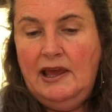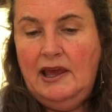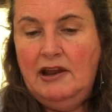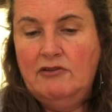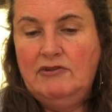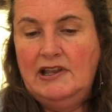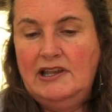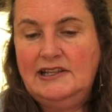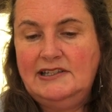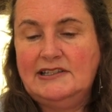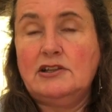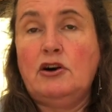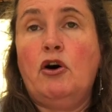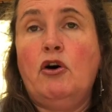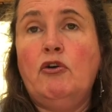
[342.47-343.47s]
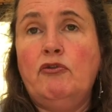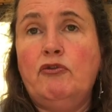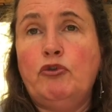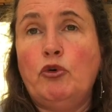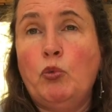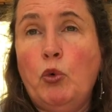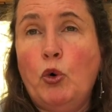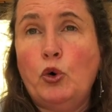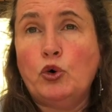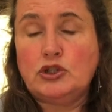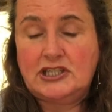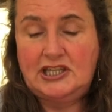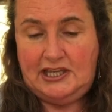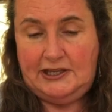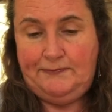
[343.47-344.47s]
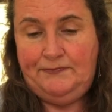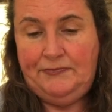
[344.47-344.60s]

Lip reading: a release of water